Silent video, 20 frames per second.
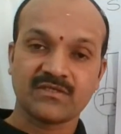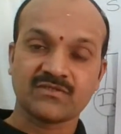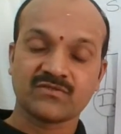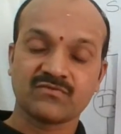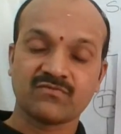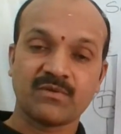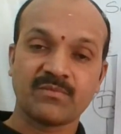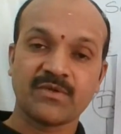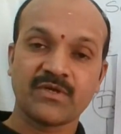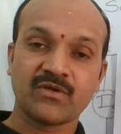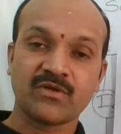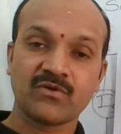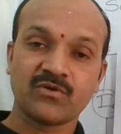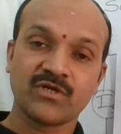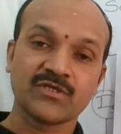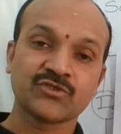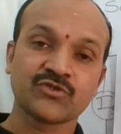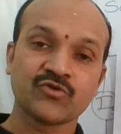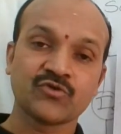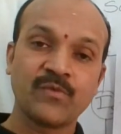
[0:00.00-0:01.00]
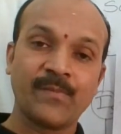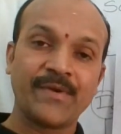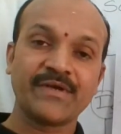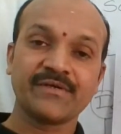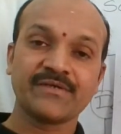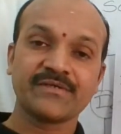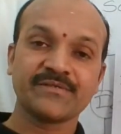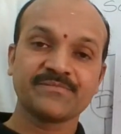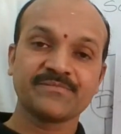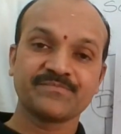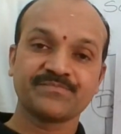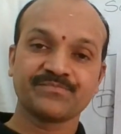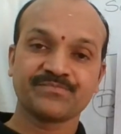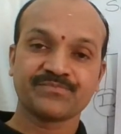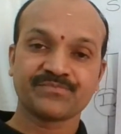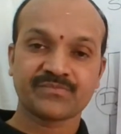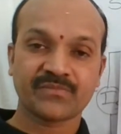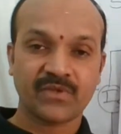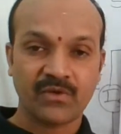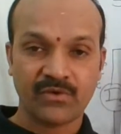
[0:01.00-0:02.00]
this will be good achievement.
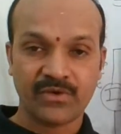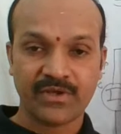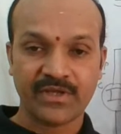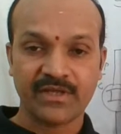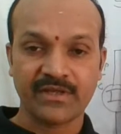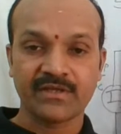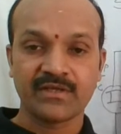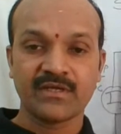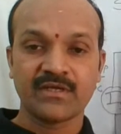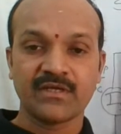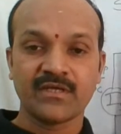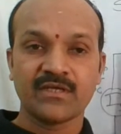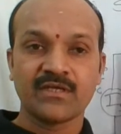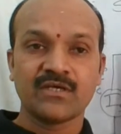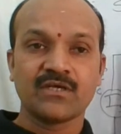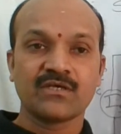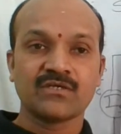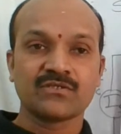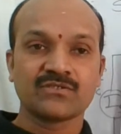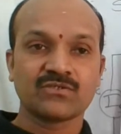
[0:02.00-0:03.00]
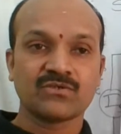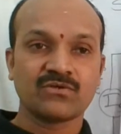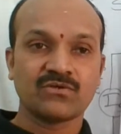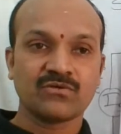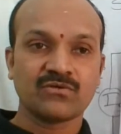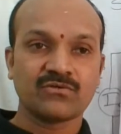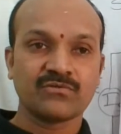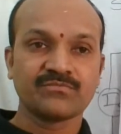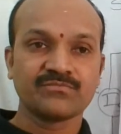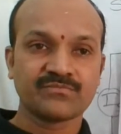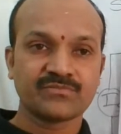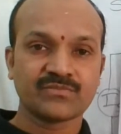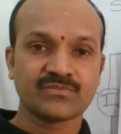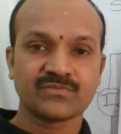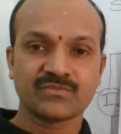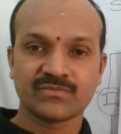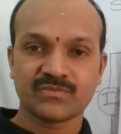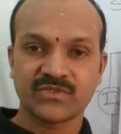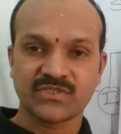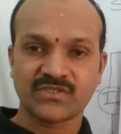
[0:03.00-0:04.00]
Okay, so
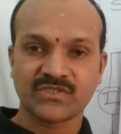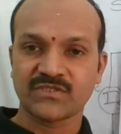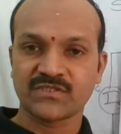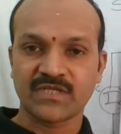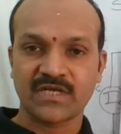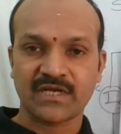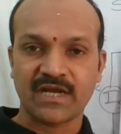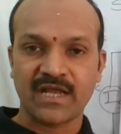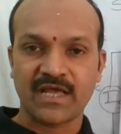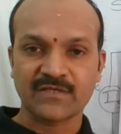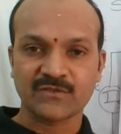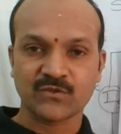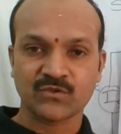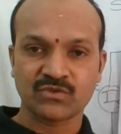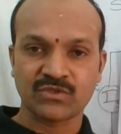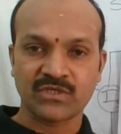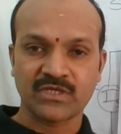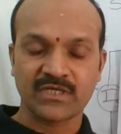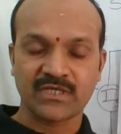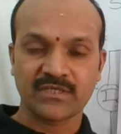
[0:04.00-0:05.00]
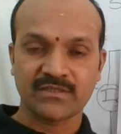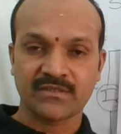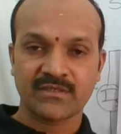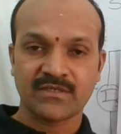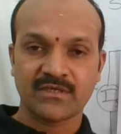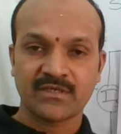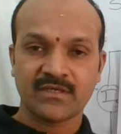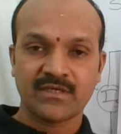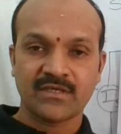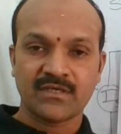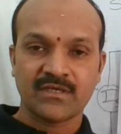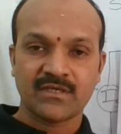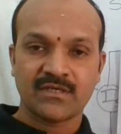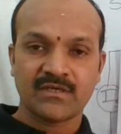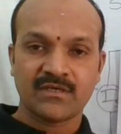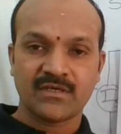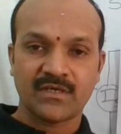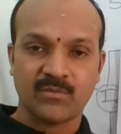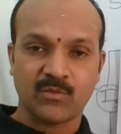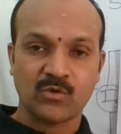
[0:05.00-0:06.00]
this is the class today
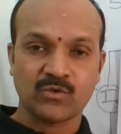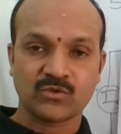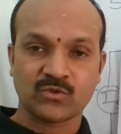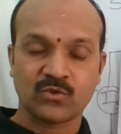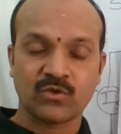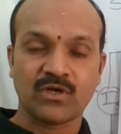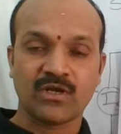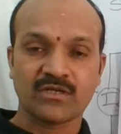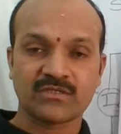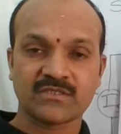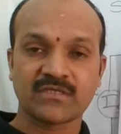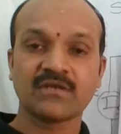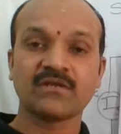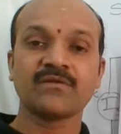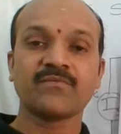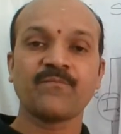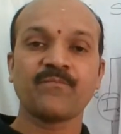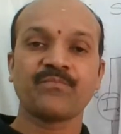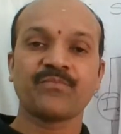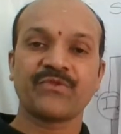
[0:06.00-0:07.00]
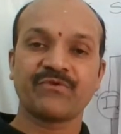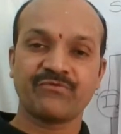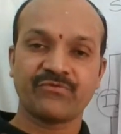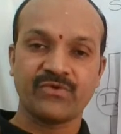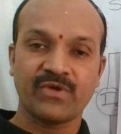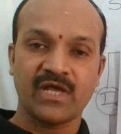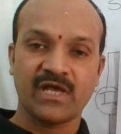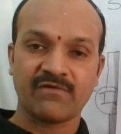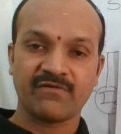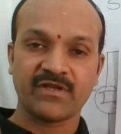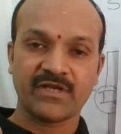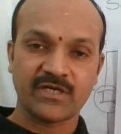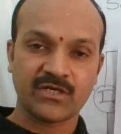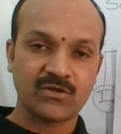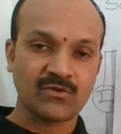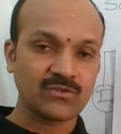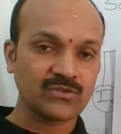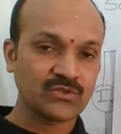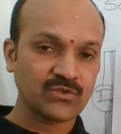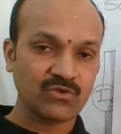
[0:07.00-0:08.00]
about solar cell. If you have any
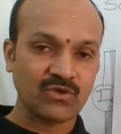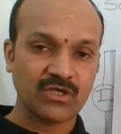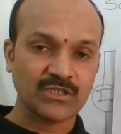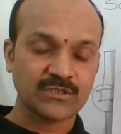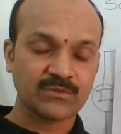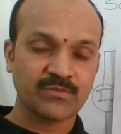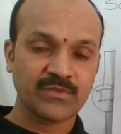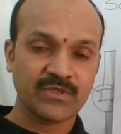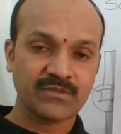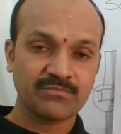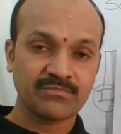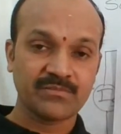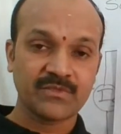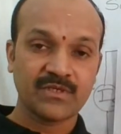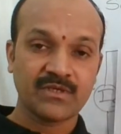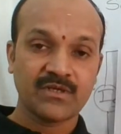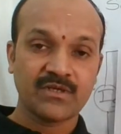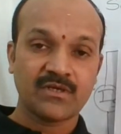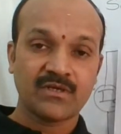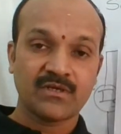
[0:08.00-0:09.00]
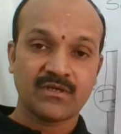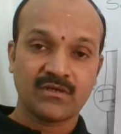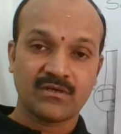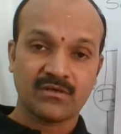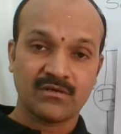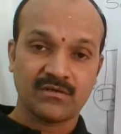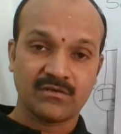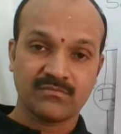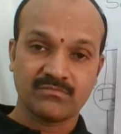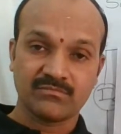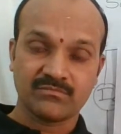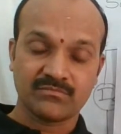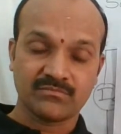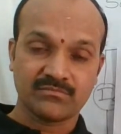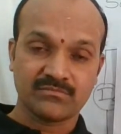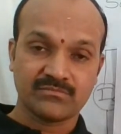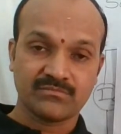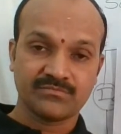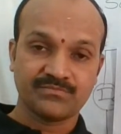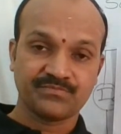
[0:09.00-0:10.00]
doubts, you ask me.
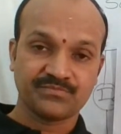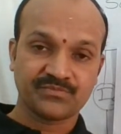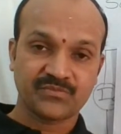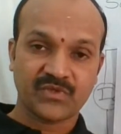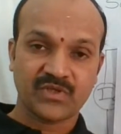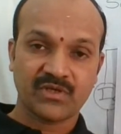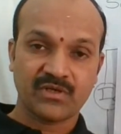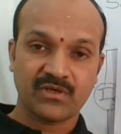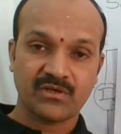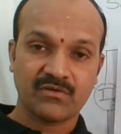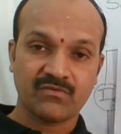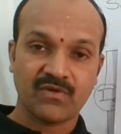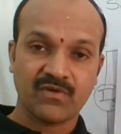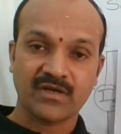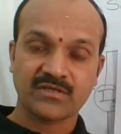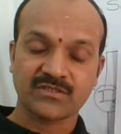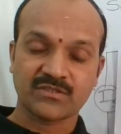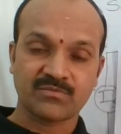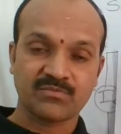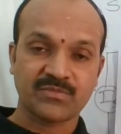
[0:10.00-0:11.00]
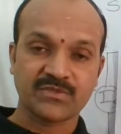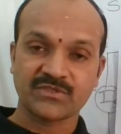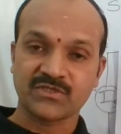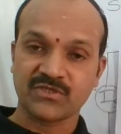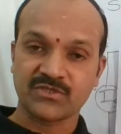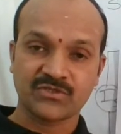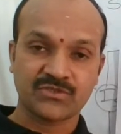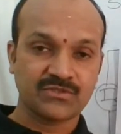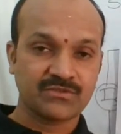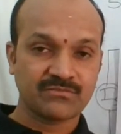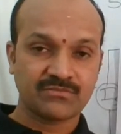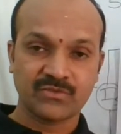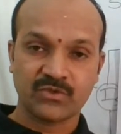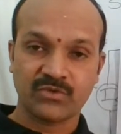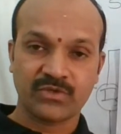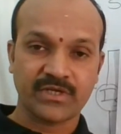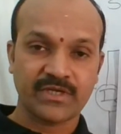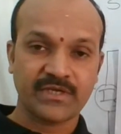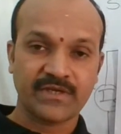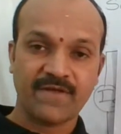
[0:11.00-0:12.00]
WhatsApp message,
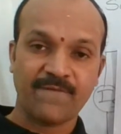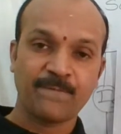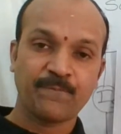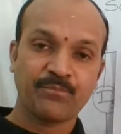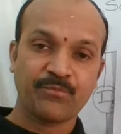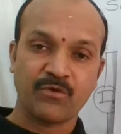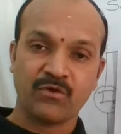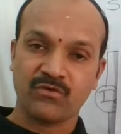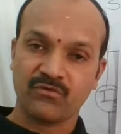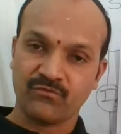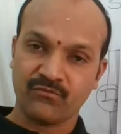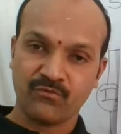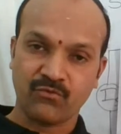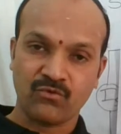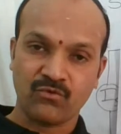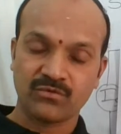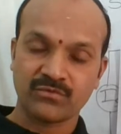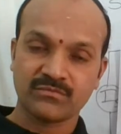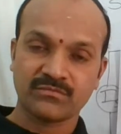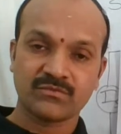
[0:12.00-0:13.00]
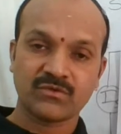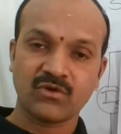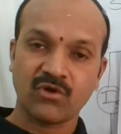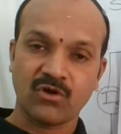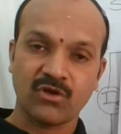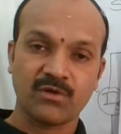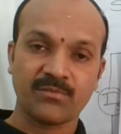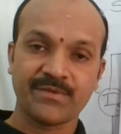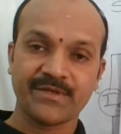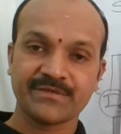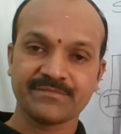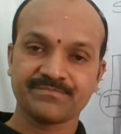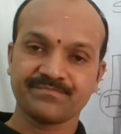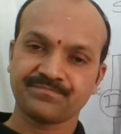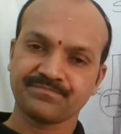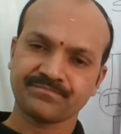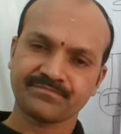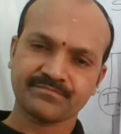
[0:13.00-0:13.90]
okay, or phone, call me,